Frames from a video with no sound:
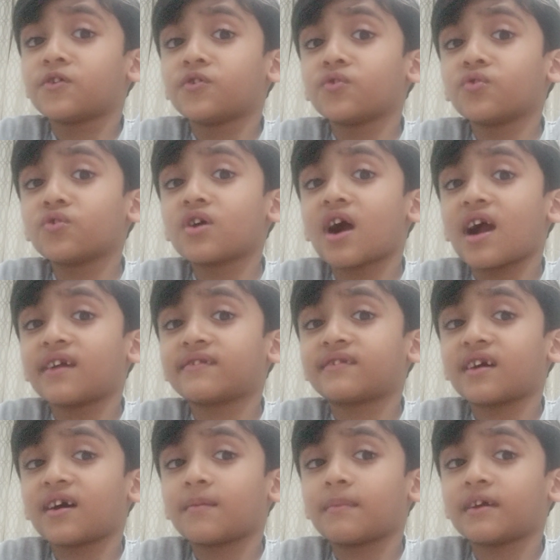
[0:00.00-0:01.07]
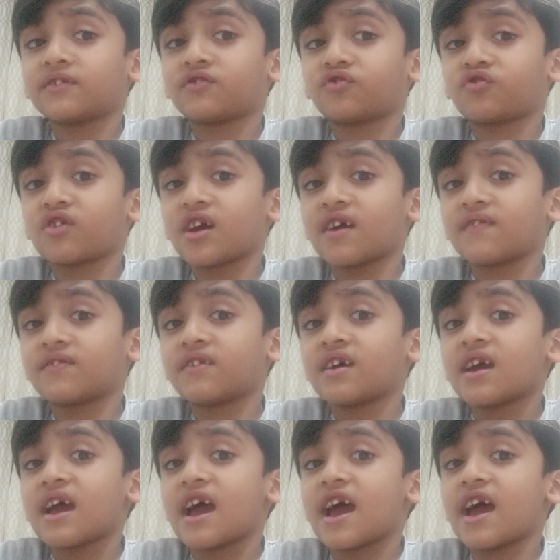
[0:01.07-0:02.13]
You guys are my strength,
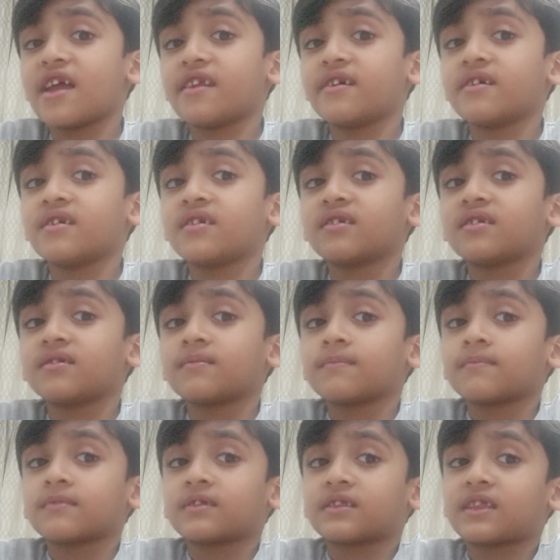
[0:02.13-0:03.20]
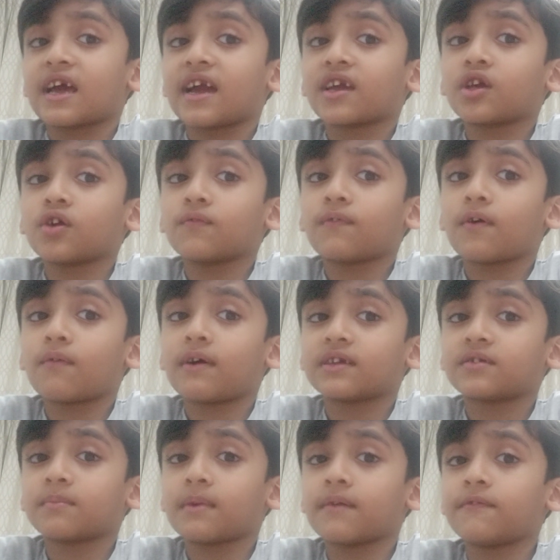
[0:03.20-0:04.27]
and thank you for
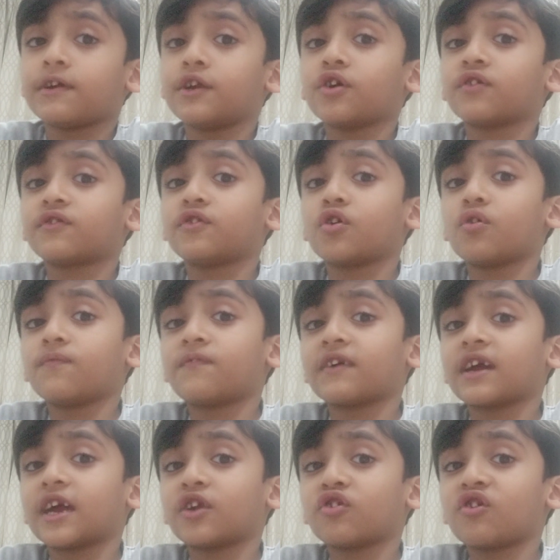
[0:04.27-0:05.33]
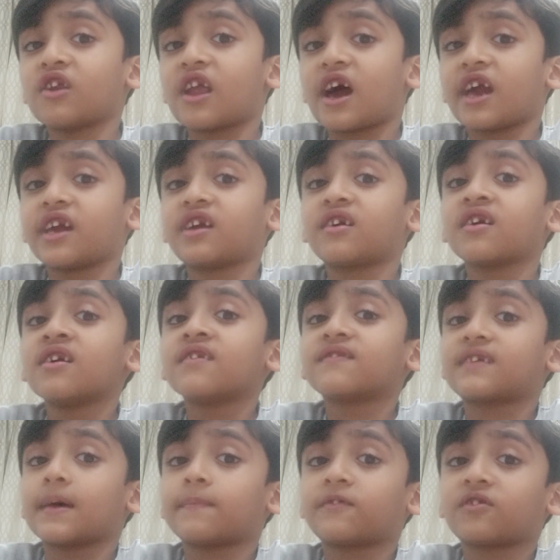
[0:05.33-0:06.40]
watching my videos. Don't forget to like,
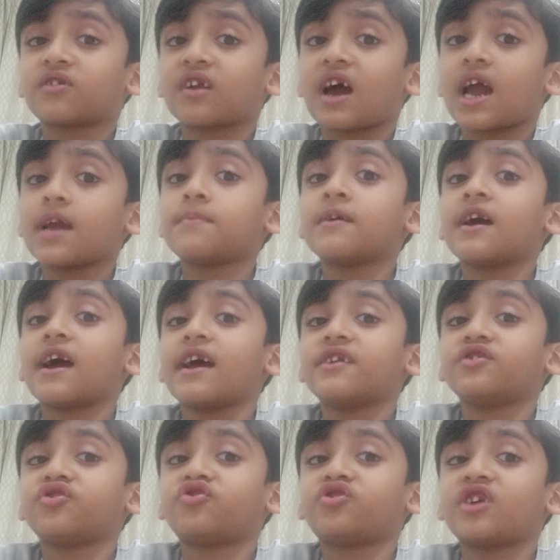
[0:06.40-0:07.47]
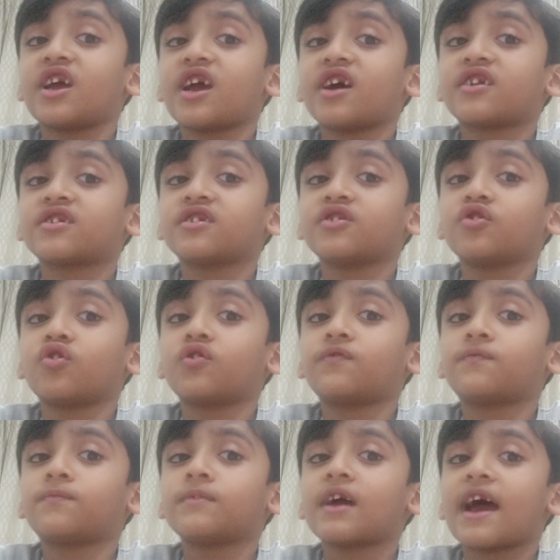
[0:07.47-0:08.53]
subscribe and share
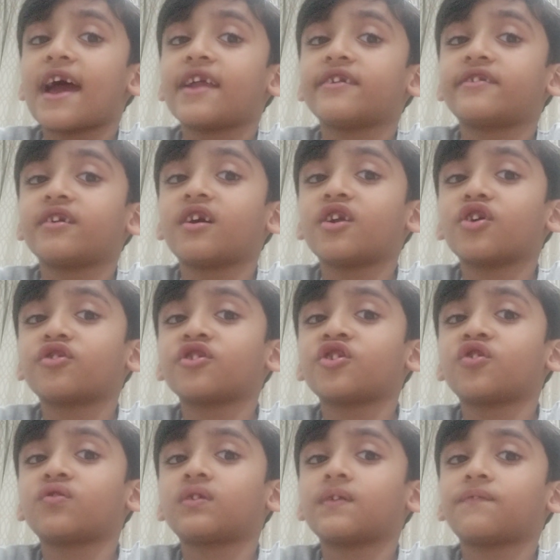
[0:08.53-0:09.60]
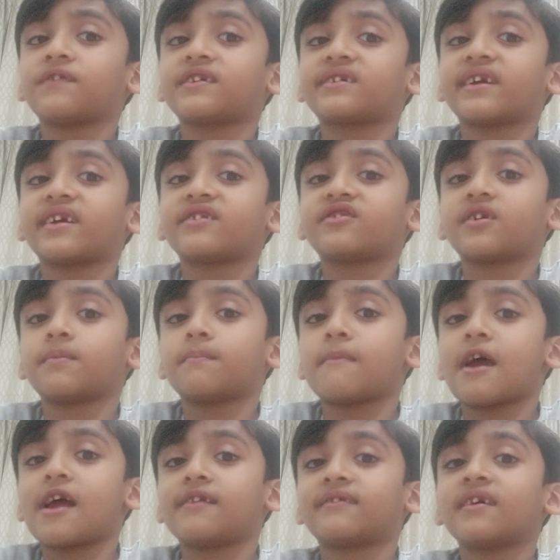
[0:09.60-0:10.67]
and turn on the notification
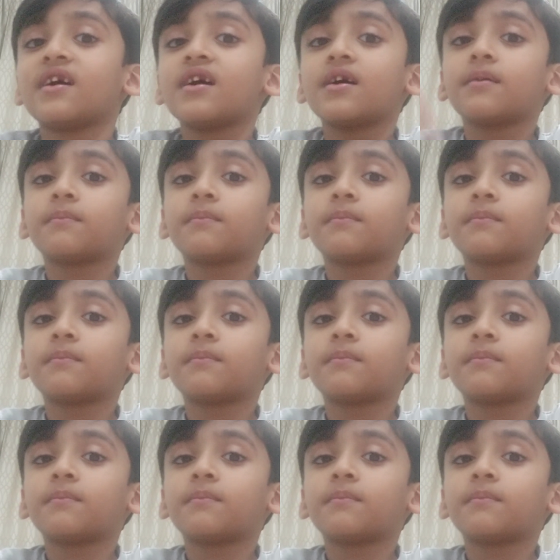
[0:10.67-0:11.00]
bells.